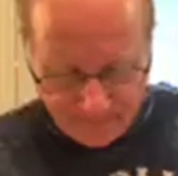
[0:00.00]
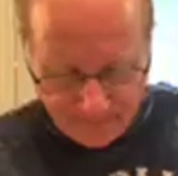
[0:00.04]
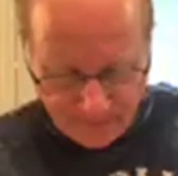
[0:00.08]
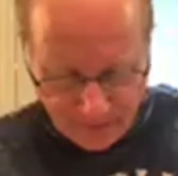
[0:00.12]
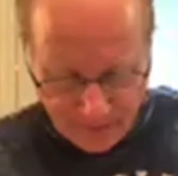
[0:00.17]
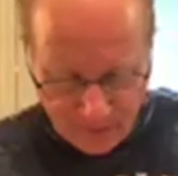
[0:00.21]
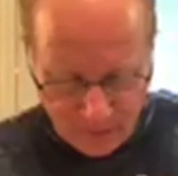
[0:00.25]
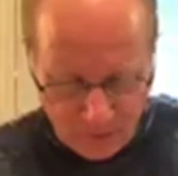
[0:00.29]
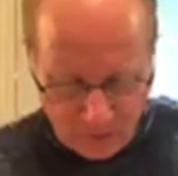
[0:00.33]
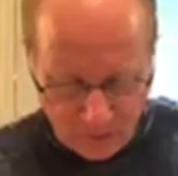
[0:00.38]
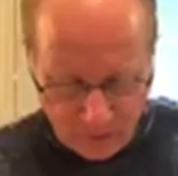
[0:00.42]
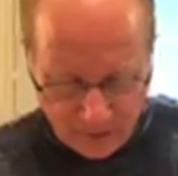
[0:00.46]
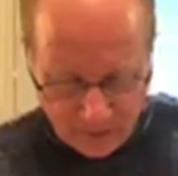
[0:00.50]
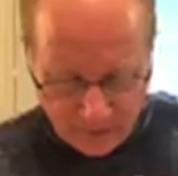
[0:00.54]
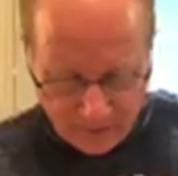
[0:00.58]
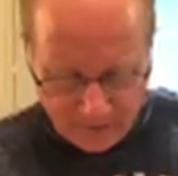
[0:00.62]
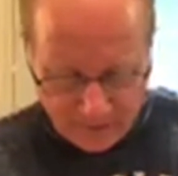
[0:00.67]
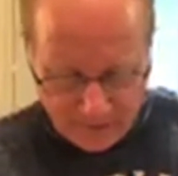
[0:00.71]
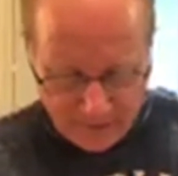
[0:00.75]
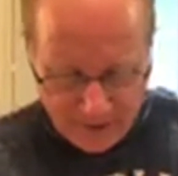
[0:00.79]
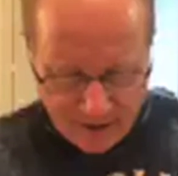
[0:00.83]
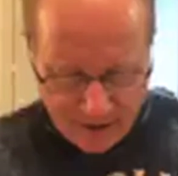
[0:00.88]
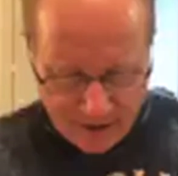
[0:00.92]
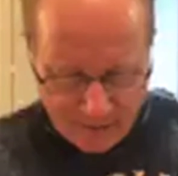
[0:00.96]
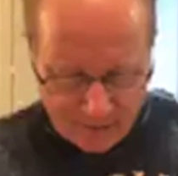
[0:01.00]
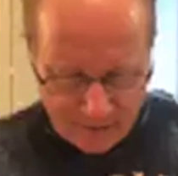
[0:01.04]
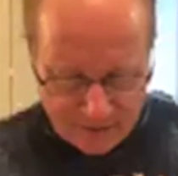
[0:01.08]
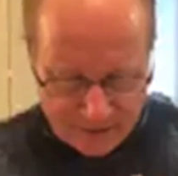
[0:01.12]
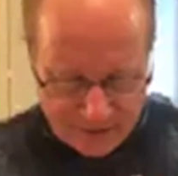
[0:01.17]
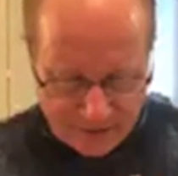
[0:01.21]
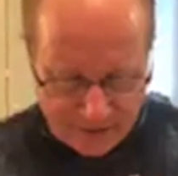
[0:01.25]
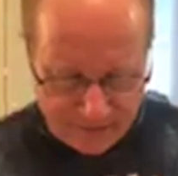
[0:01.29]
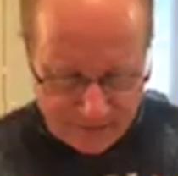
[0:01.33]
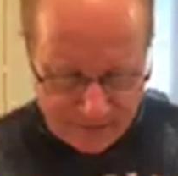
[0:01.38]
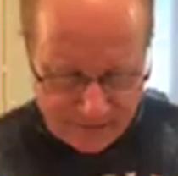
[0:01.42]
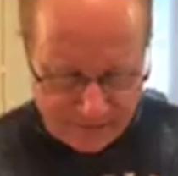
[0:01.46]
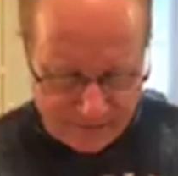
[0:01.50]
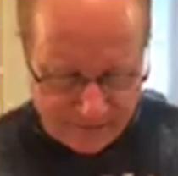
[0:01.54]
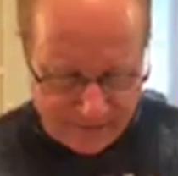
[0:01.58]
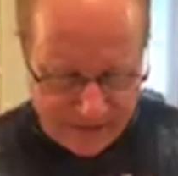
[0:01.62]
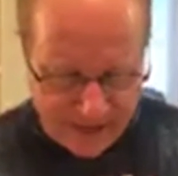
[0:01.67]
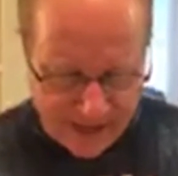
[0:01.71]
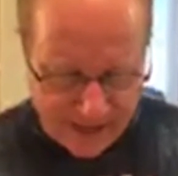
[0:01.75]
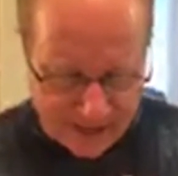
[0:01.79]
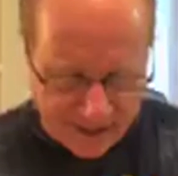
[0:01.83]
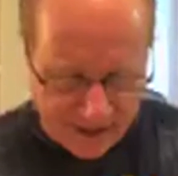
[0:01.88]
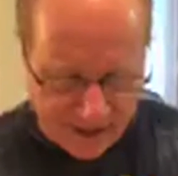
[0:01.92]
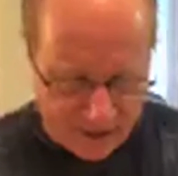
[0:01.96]
I always seem to
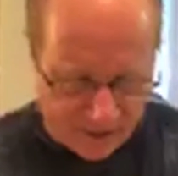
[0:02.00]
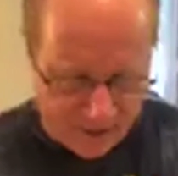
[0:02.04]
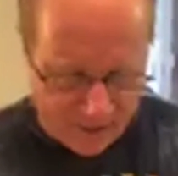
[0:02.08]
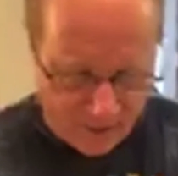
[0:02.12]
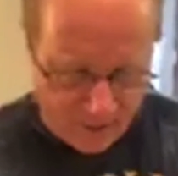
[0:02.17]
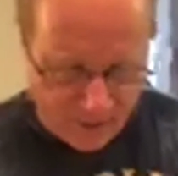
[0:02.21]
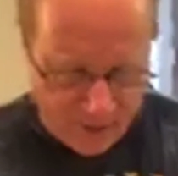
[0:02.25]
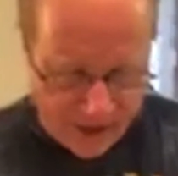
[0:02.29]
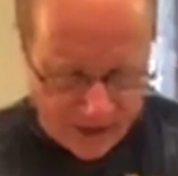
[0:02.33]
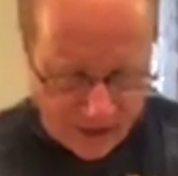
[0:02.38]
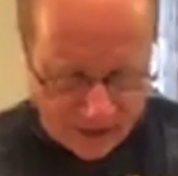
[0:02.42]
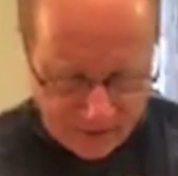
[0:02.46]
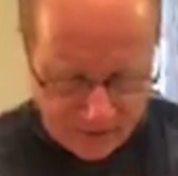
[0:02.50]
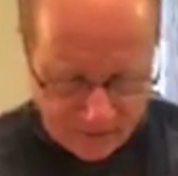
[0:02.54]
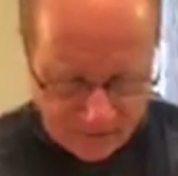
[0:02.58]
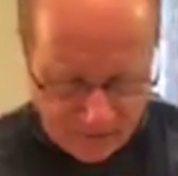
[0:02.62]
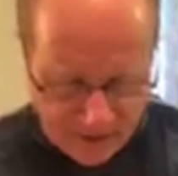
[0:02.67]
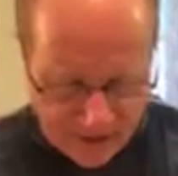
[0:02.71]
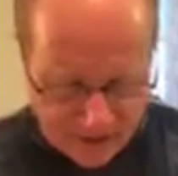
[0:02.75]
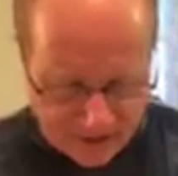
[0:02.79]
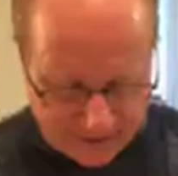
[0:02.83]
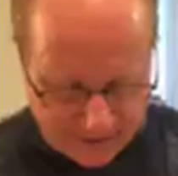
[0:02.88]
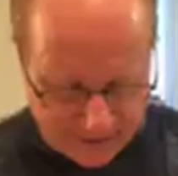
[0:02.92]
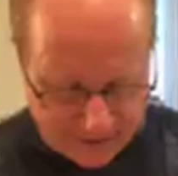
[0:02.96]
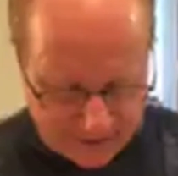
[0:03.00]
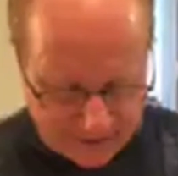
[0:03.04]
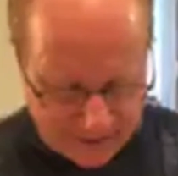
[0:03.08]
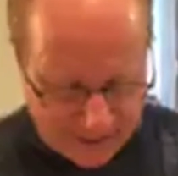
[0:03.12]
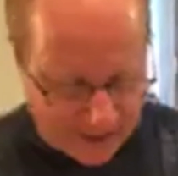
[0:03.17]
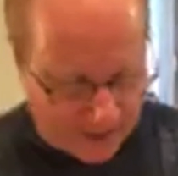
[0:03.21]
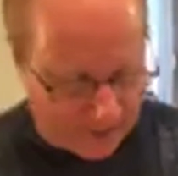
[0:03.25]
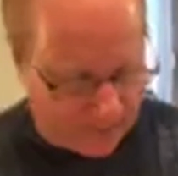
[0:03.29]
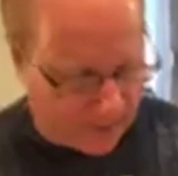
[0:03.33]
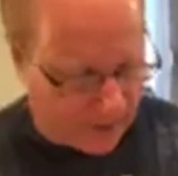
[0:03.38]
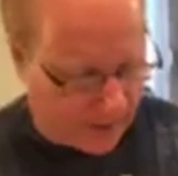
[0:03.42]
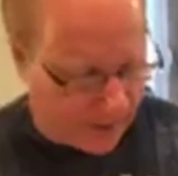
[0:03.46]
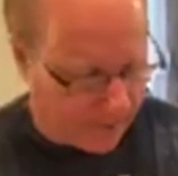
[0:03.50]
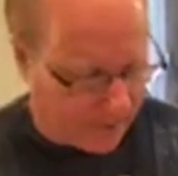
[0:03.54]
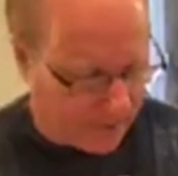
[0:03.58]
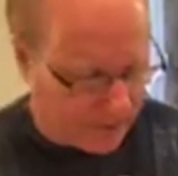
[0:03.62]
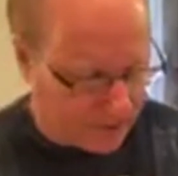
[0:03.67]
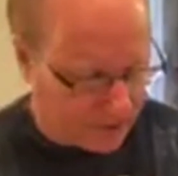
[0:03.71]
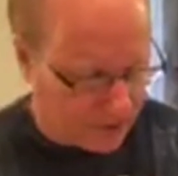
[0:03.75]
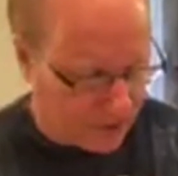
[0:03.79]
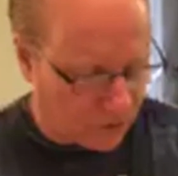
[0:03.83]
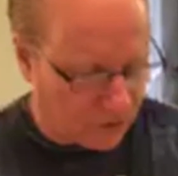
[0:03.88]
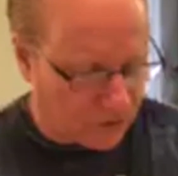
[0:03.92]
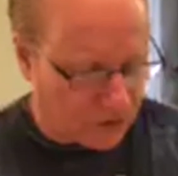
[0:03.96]
forget, and I don't know why I didn't write this down, but I'm
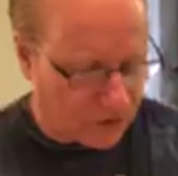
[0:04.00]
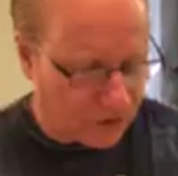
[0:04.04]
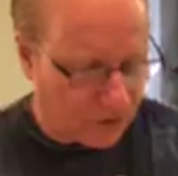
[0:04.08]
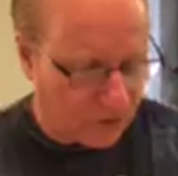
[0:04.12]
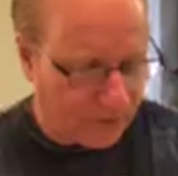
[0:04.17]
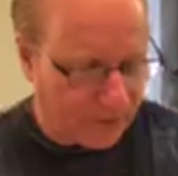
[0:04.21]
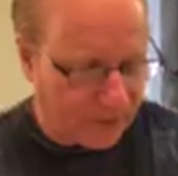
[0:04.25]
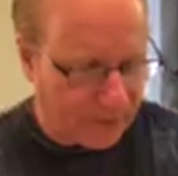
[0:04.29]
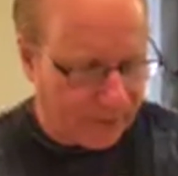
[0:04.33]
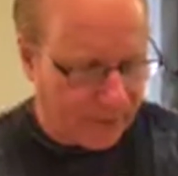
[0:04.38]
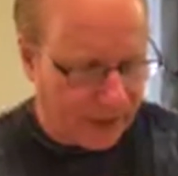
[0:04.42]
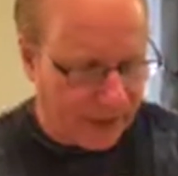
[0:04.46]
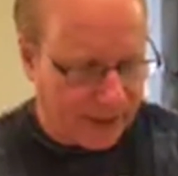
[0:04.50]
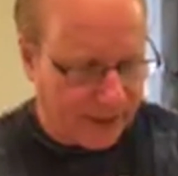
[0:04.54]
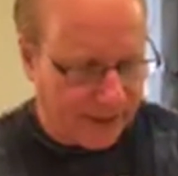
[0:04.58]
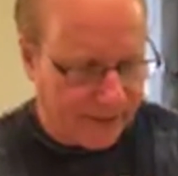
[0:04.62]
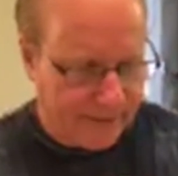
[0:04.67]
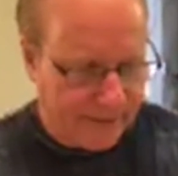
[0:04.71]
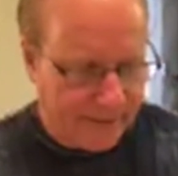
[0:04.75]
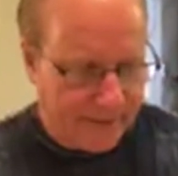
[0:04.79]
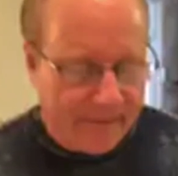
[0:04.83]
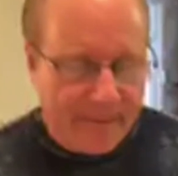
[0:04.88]
so stupid me.